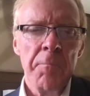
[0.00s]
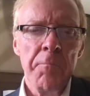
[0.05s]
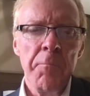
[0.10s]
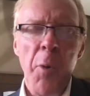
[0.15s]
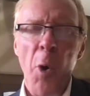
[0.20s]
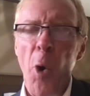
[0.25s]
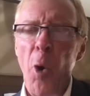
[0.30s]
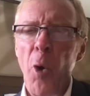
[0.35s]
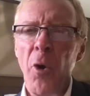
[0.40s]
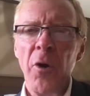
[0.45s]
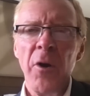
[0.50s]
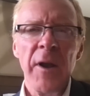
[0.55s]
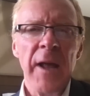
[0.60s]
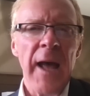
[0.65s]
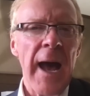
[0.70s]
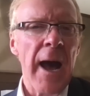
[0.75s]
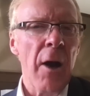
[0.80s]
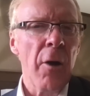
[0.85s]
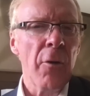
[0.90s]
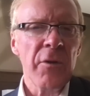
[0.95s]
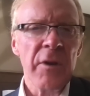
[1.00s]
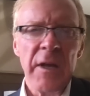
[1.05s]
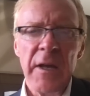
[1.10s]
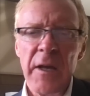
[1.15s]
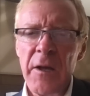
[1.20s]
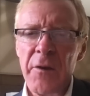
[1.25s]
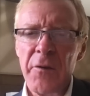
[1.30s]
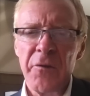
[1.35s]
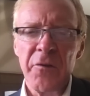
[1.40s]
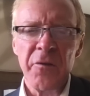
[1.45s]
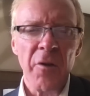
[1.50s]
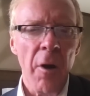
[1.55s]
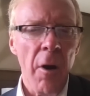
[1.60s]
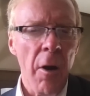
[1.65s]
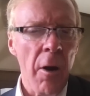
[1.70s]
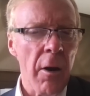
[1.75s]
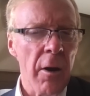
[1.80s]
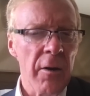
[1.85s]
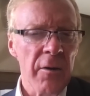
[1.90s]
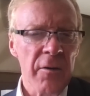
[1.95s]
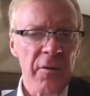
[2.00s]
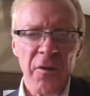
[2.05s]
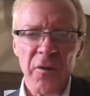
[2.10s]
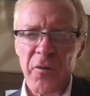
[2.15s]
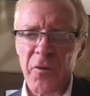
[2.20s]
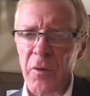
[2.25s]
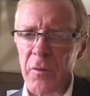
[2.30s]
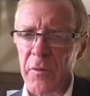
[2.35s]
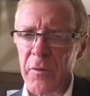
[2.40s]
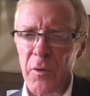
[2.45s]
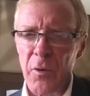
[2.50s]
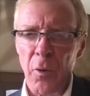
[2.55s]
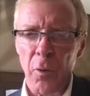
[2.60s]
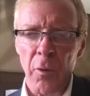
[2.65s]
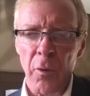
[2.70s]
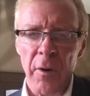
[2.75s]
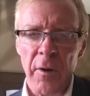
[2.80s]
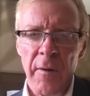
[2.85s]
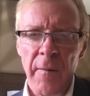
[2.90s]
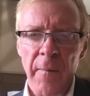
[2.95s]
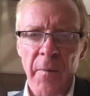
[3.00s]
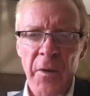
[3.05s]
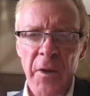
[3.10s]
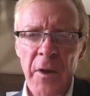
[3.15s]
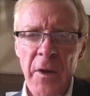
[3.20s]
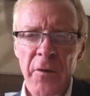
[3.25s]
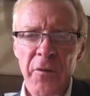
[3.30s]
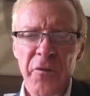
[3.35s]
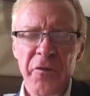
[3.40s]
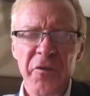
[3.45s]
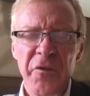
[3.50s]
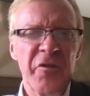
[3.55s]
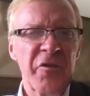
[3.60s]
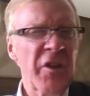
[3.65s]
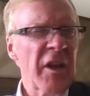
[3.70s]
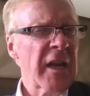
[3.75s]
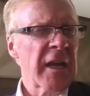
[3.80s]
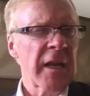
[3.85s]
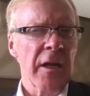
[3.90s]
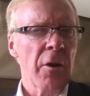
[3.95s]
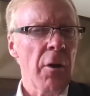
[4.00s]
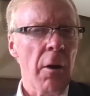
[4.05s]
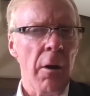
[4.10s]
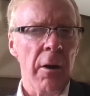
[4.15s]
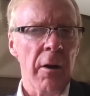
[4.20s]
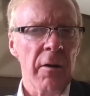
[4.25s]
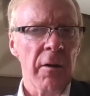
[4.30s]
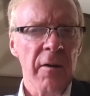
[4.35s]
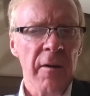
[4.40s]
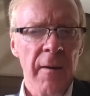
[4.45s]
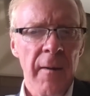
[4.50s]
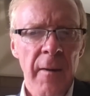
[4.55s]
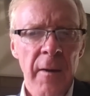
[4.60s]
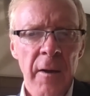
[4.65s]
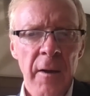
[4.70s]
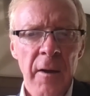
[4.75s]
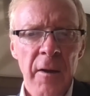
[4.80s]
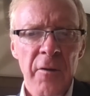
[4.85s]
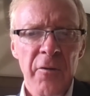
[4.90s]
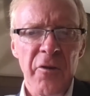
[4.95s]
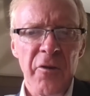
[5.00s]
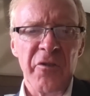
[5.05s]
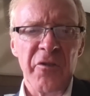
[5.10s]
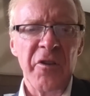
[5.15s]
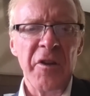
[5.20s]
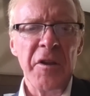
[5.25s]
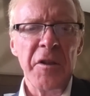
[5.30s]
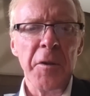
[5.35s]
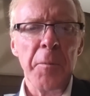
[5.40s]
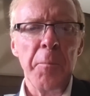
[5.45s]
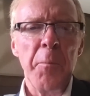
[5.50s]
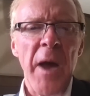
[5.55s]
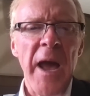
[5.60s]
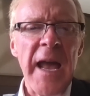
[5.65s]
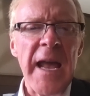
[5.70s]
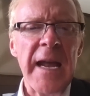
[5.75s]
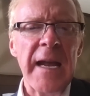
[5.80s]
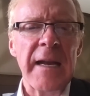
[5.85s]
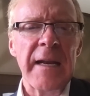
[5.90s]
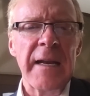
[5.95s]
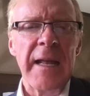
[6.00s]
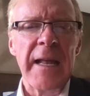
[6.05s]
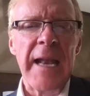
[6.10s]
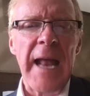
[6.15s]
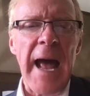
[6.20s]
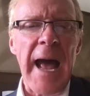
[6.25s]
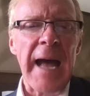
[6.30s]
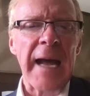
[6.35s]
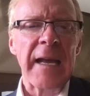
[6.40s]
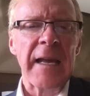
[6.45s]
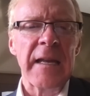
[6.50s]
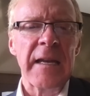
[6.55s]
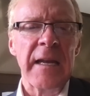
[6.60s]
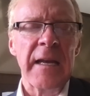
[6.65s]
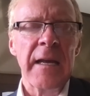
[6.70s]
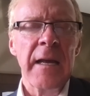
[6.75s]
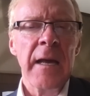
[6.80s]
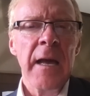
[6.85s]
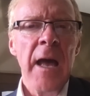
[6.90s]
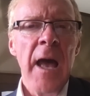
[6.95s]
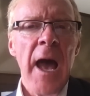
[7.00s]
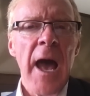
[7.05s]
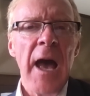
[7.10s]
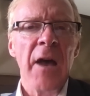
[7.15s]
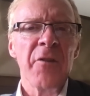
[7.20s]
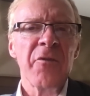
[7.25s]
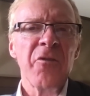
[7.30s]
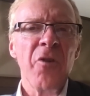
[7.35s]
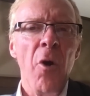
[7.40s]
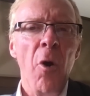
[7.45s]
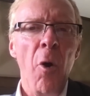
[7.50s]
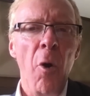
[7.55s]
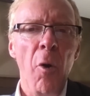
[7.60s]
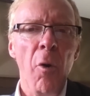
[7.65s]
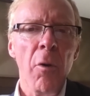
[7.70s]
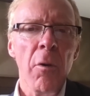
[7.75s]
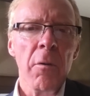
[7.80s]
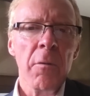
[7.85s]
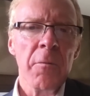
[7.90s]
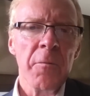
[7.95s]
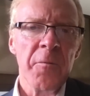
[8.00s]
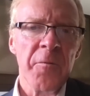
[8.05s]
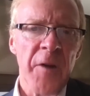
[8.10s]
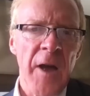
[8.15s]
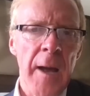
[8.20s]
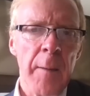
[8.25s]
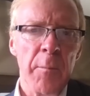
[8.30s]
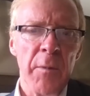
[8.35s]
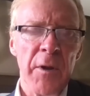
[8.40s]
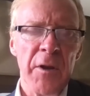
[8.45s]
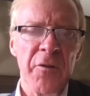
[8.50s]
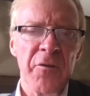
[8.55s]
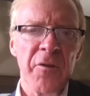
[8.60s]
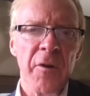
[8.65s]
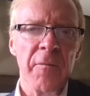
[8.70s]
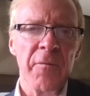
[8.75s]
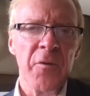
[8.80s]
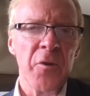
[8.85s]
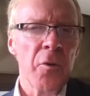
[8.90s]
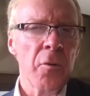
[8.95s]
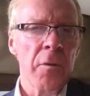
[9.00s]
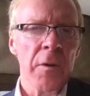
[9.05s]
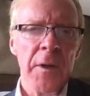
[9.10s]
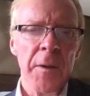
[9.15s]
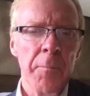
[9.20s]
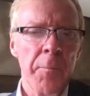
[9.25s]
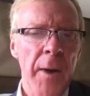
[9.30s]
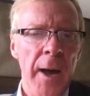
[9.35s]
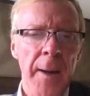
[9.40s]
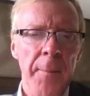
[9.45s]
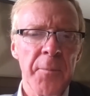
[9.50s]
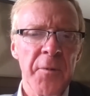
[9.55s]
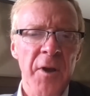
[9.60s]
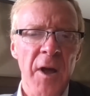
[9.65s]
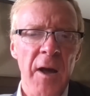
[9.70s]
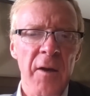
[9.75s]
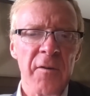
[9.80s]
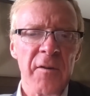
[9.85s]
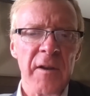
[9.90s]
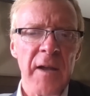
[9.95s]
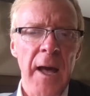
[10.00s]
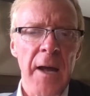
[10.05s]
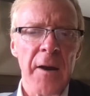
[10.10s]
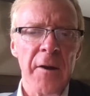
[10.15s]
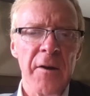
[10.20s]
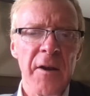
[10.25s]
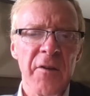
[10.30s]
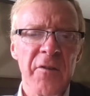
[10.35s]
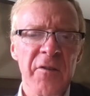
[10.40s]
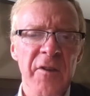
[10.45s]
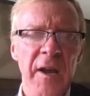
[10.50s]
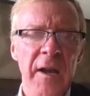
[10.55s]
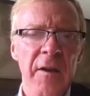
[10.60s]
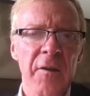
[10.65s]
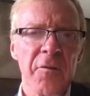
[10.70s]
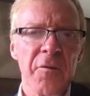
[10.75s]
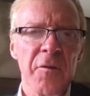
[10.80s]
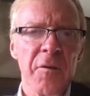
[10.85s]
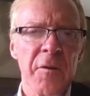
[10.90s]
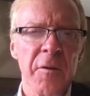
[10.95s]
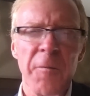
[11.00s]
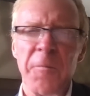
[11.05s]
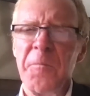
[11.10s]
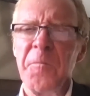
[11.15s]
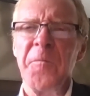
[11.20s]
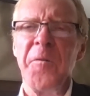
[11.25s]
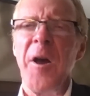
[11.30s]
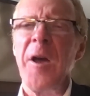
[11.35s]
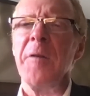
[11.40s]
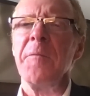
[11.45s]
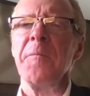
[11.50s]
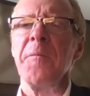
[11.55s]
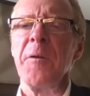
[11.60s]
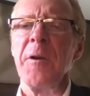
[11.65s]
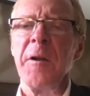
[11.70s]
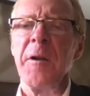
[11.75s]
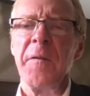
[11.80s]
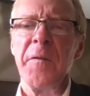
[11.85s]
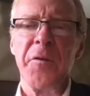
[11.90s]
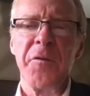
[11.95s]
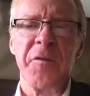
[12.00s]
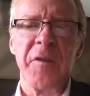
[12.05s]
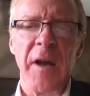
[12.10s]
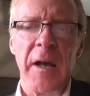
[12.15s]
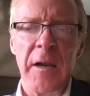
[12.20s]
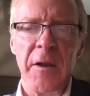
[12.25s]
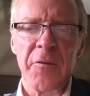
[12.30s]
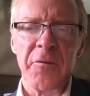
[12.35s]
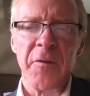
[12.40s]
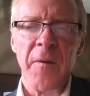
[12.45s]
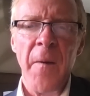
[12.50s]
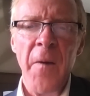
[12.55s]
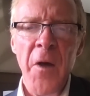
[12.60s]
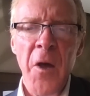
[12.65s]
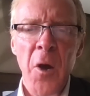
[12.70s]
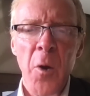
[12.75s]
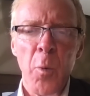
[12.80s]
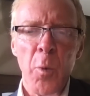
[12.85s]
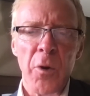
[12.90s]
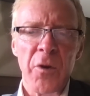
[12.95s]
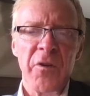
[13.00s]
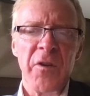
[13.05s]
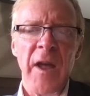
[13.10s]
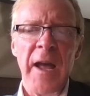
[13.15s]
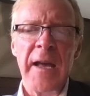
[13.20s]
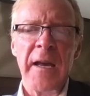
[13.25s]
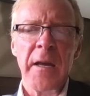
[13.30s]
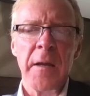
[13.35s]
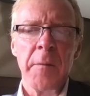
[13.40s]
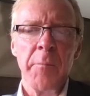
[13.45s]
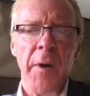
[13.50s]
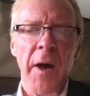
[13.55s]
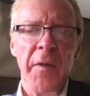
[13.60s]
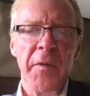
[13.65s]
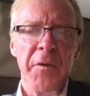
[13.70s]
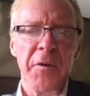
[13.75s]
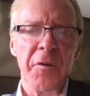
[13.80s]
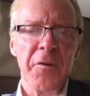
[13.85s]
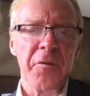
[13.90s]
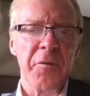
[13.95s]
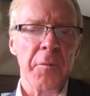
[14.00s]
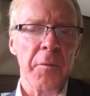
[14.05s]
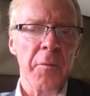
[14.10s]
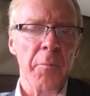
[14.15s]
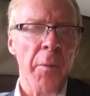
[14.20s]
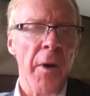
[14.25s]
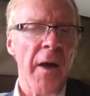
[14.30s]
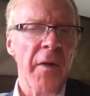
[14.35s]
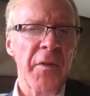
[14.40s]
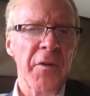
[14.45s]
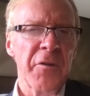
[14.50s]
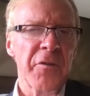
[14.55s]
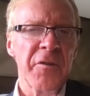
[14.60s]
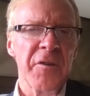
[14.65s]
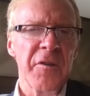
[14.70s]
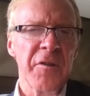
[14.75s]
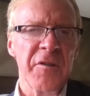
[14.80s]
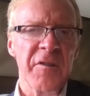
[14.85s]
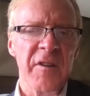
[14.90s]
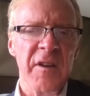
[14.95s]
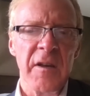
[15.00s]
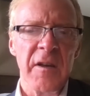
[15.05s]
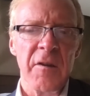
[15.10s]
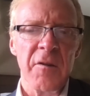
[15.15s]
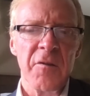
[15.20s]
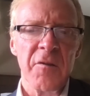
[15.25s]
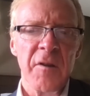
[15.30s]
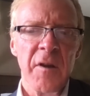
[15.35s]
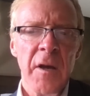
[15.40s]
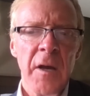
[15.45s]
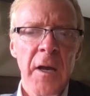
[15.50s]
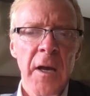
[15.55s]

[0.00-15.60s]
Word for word: poured out his heart to the Lord, sick at heart, to see the pain and agony as whole families of newly baptized Latter day Saints, the faithful and the zealous, were taken by, the, by this disease.